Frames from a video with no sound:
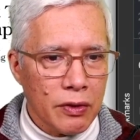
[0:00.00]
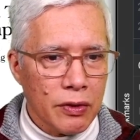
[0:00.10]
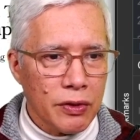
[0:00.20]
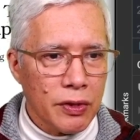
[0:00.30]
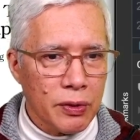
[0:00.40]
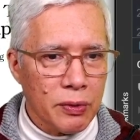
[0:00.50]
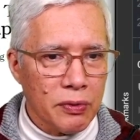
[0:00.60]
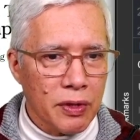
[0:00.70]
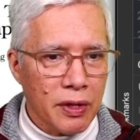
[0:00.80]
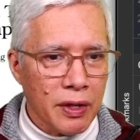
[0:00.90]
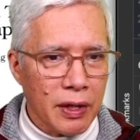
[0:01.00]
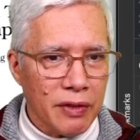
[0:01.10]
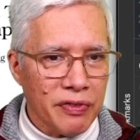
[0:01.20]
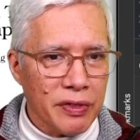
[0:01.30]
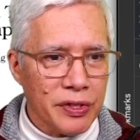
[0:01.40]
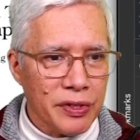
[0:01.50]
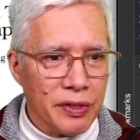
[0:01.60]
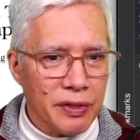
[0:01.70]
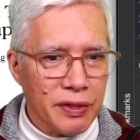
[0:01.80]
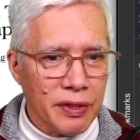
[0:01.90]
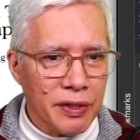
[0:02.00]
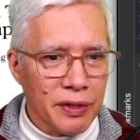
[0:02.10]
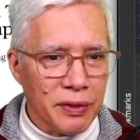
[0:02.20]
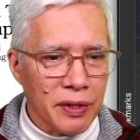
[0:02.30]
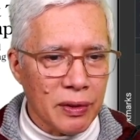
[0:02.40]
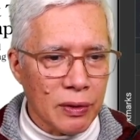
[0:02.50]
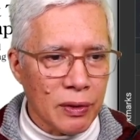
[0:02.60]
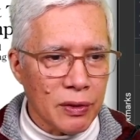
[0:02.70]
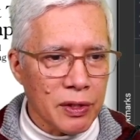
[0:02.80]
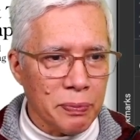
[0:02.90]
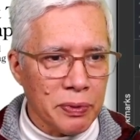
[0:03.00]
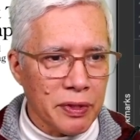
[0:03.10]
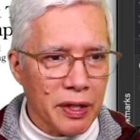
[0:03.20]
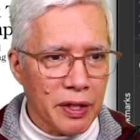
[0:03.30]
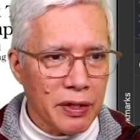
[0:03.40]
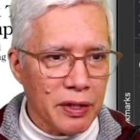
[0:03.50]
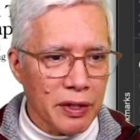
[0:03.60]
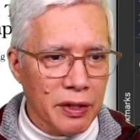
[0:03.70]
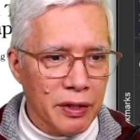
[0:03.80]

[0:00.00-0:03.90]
So the coverage, it looks pretty good,